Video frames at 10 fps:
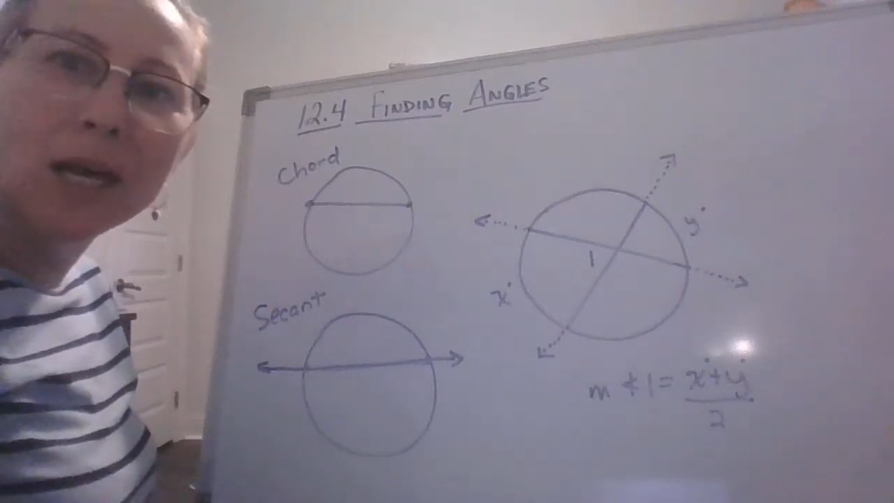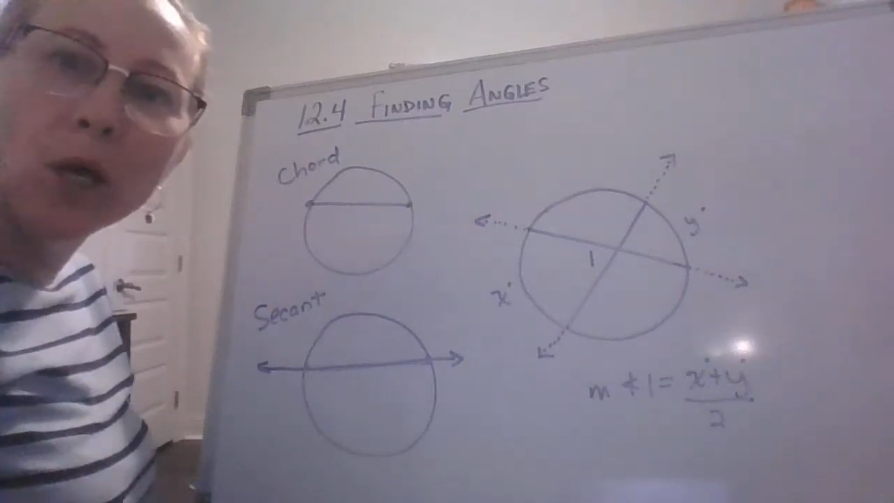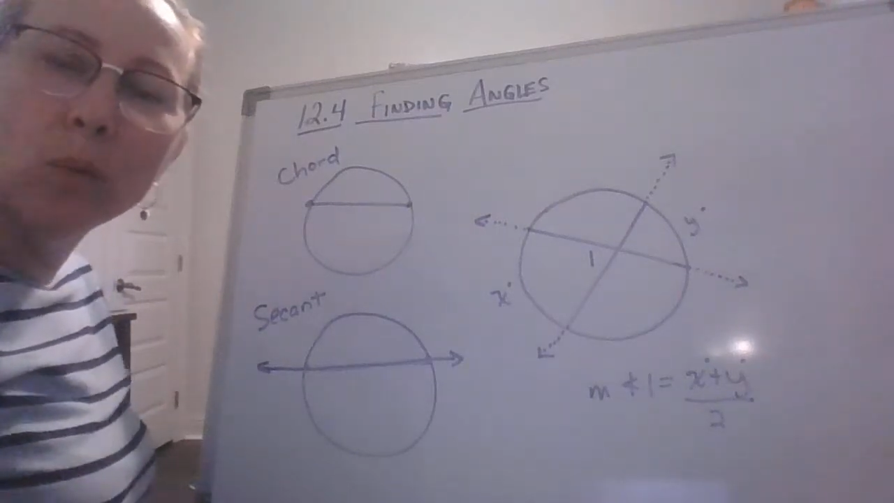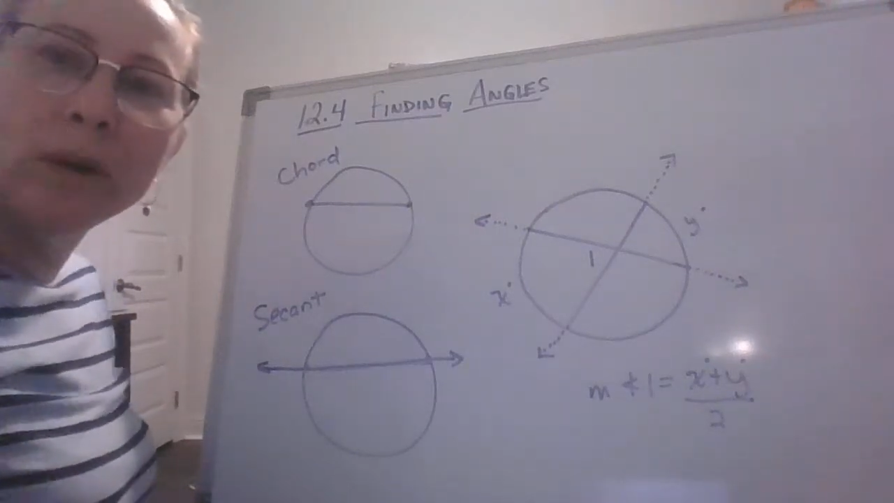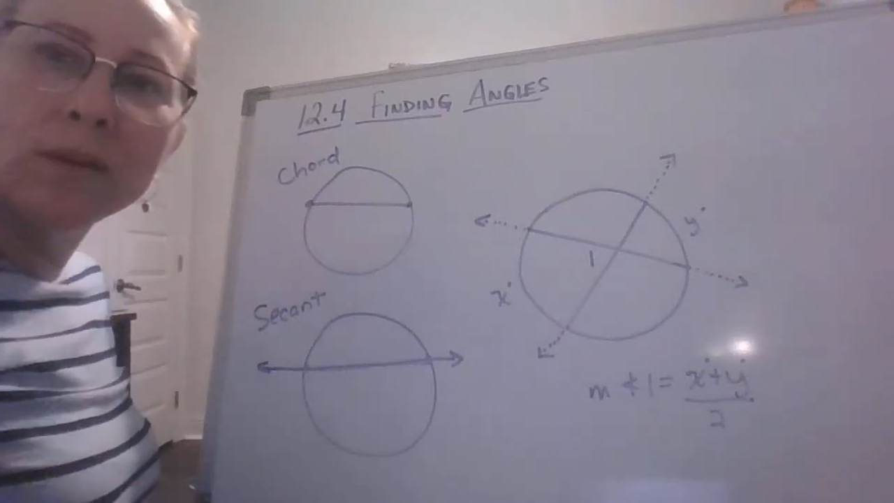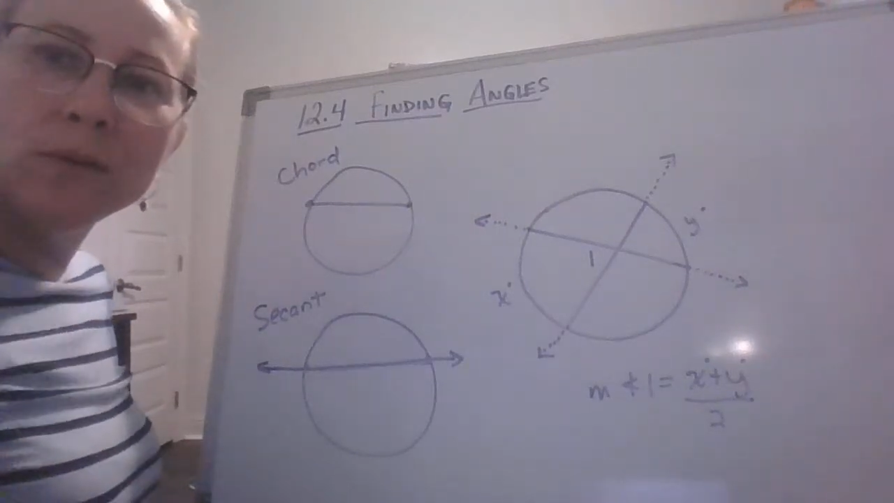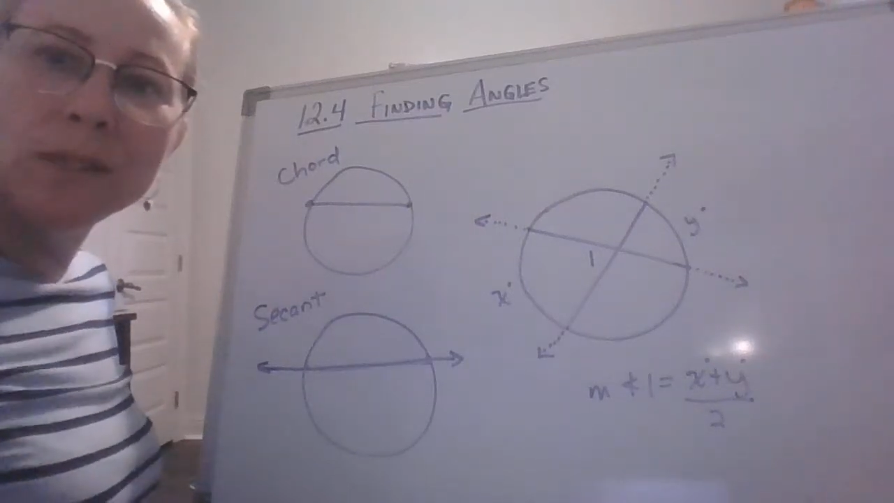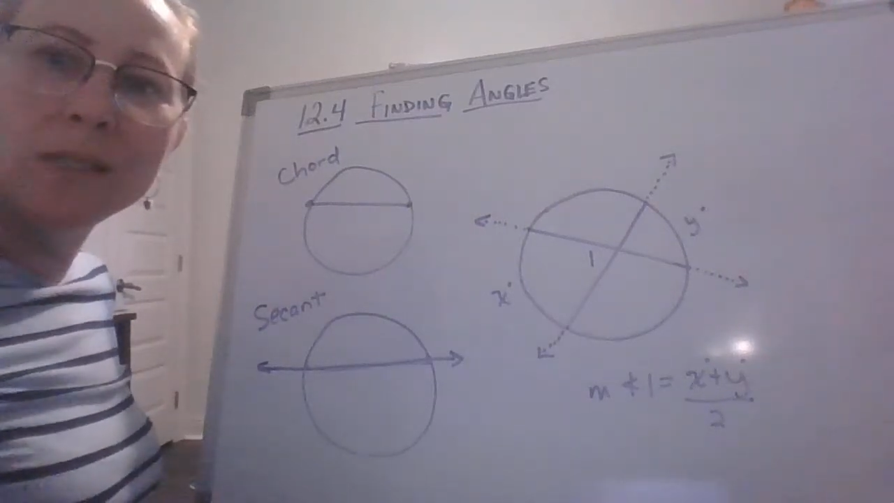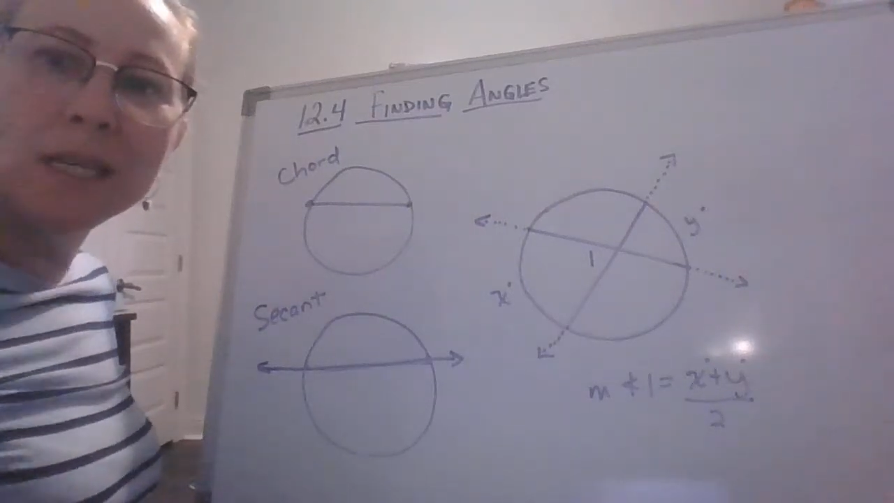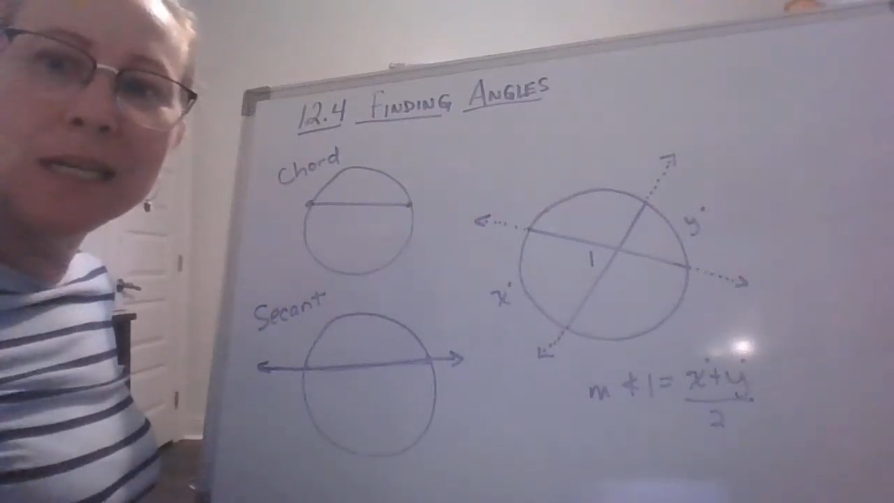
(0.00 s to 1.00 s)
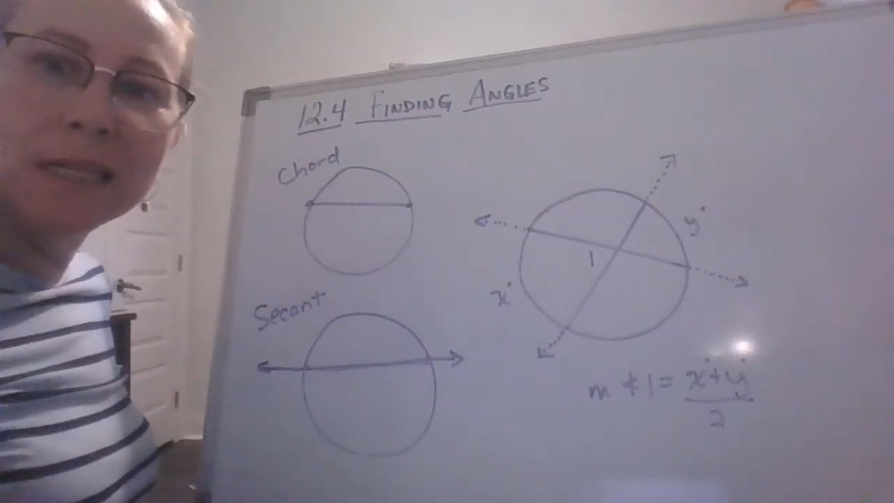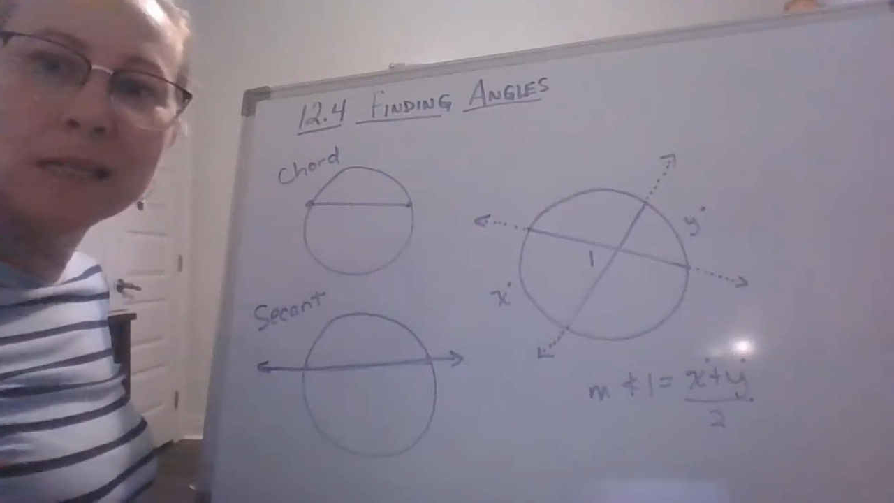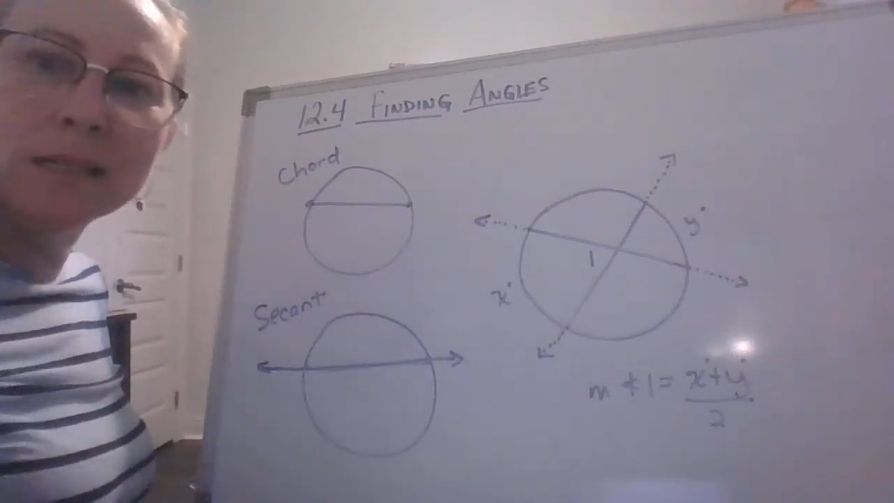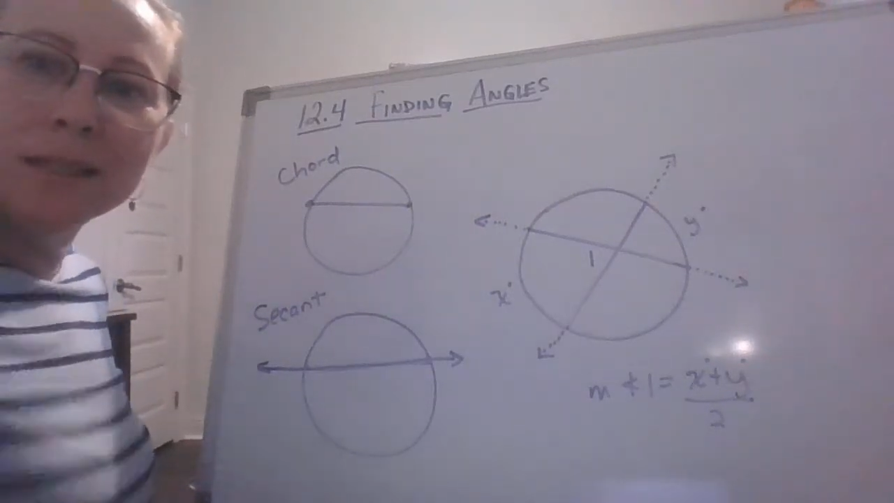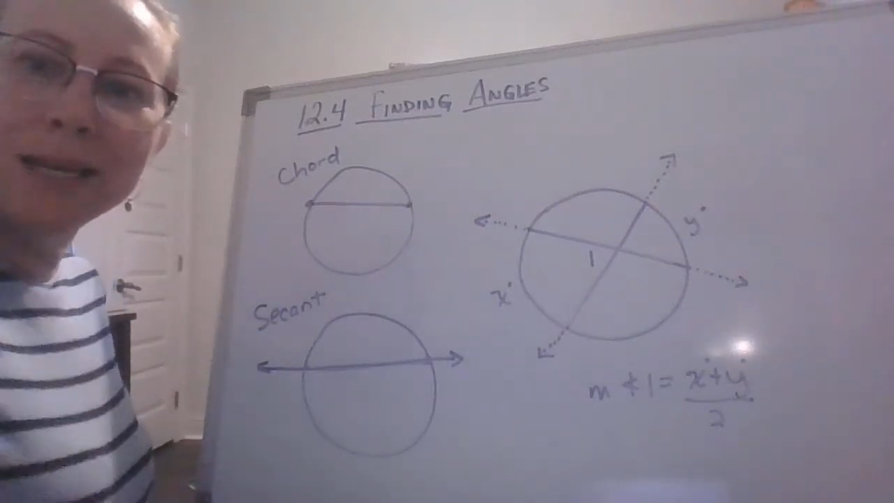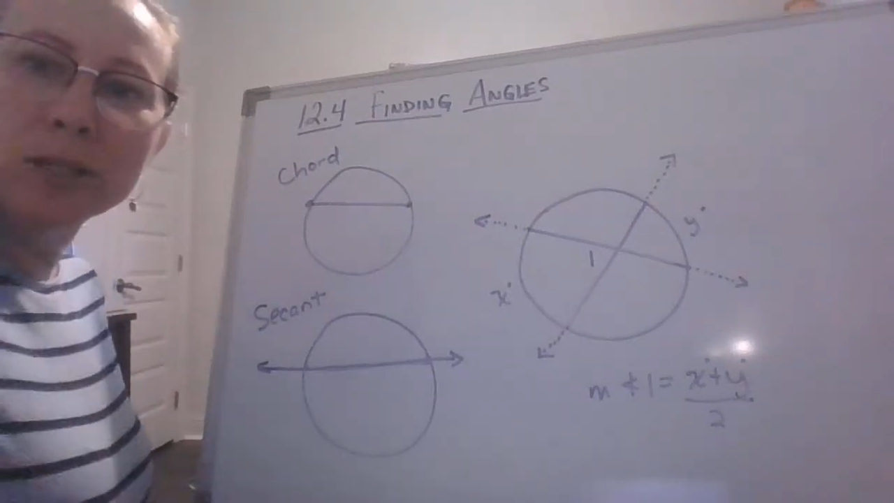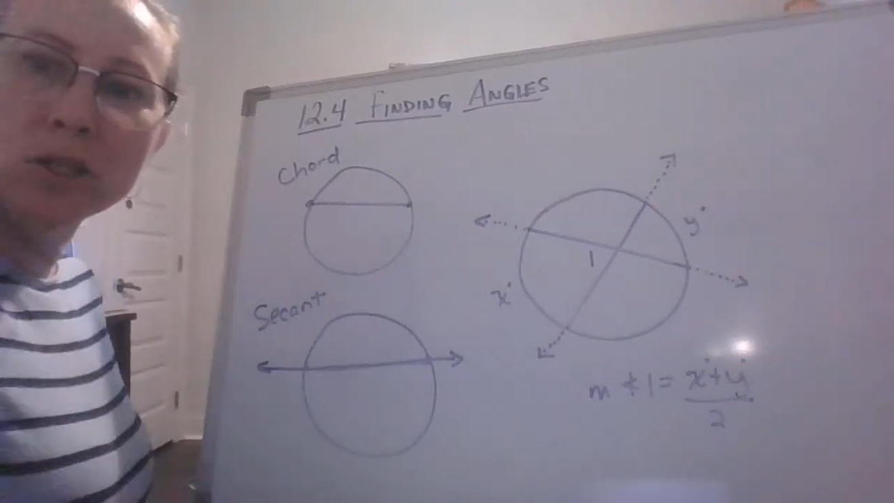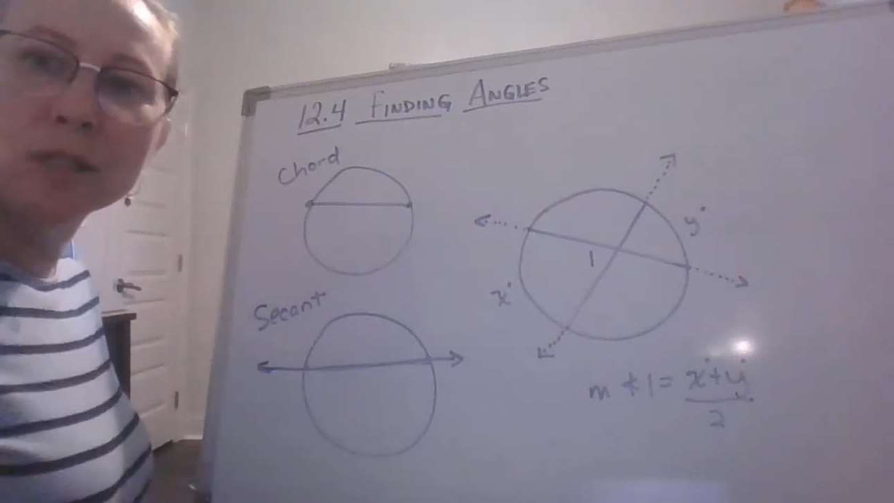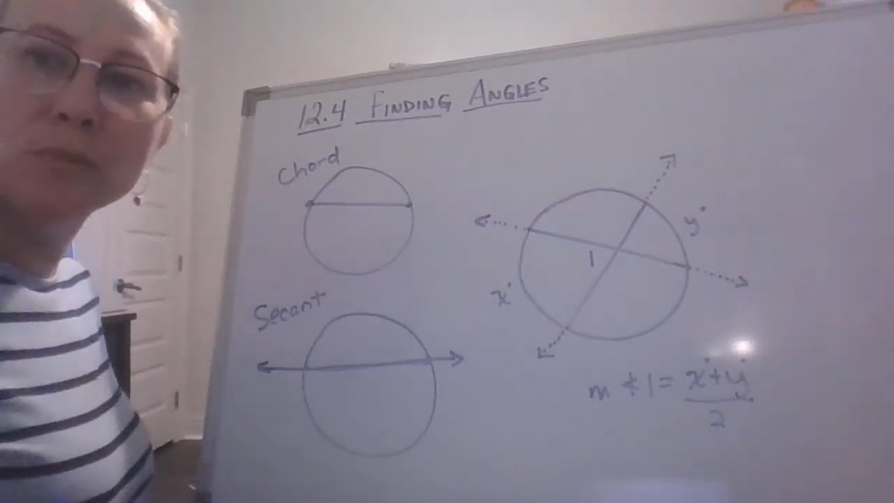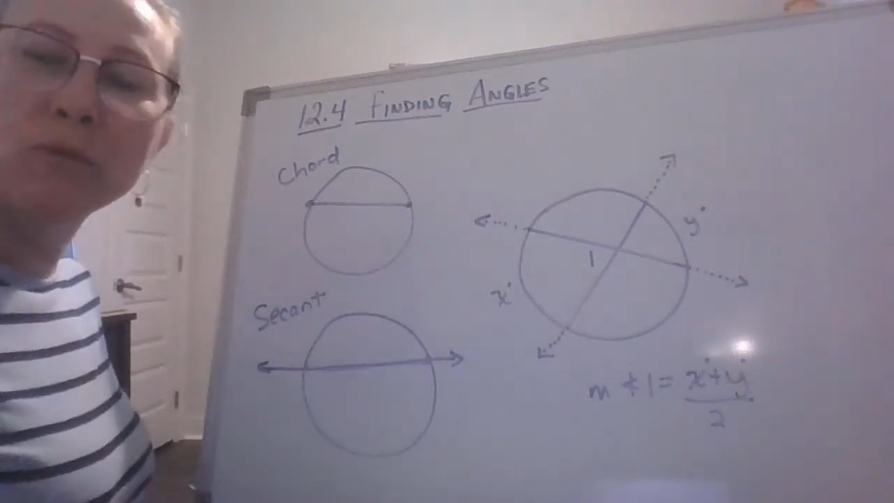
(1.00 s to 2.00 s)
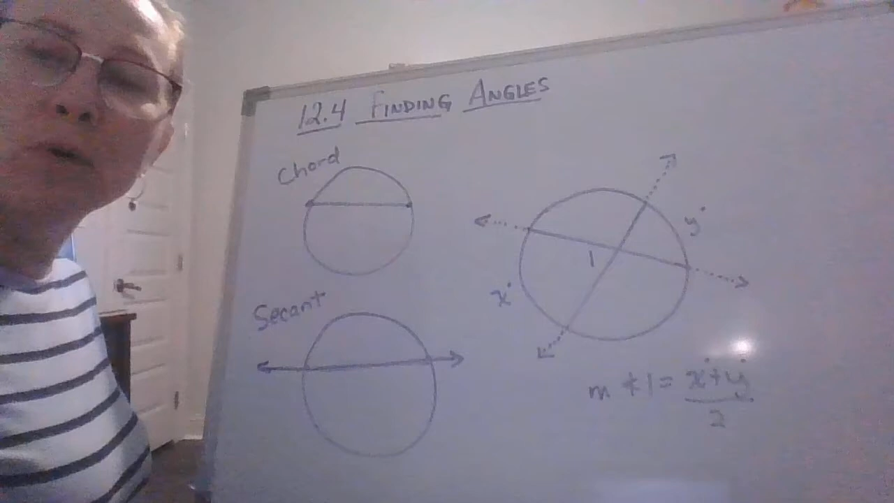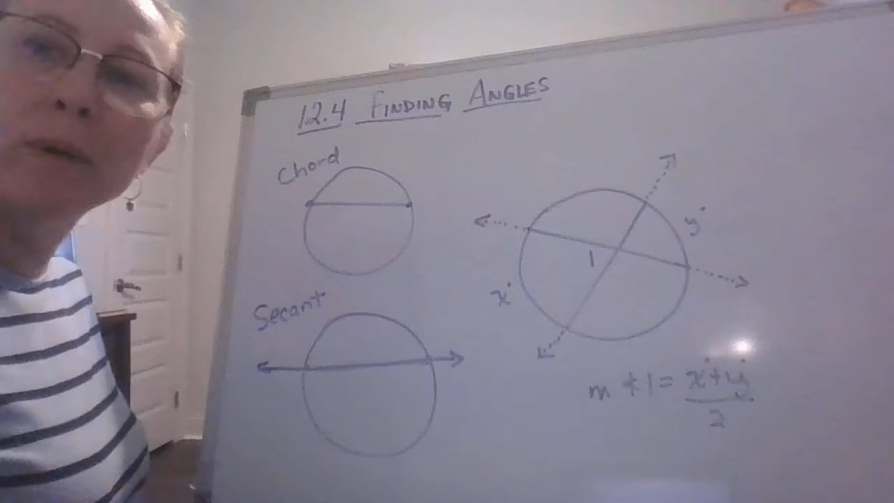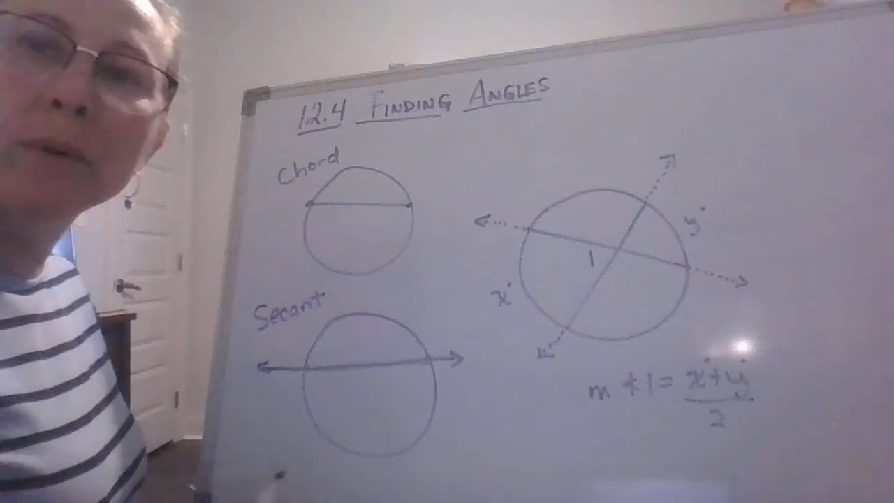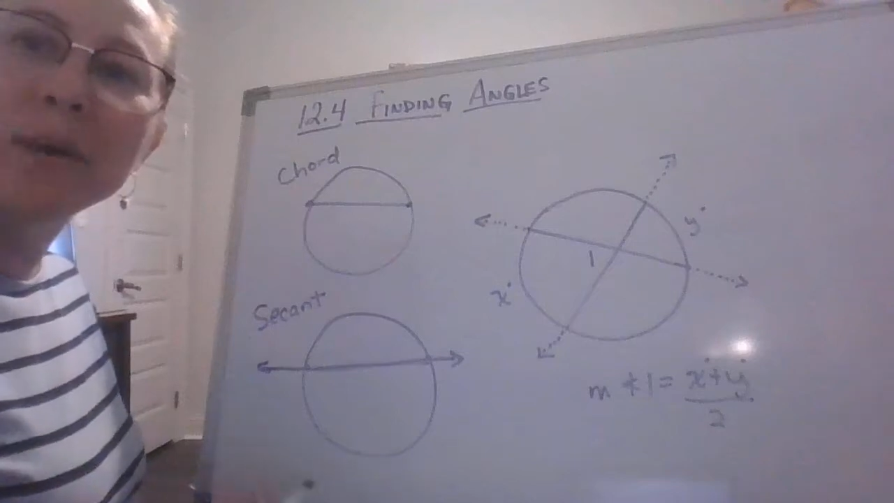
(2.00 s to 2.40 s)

We've seen tangents before, but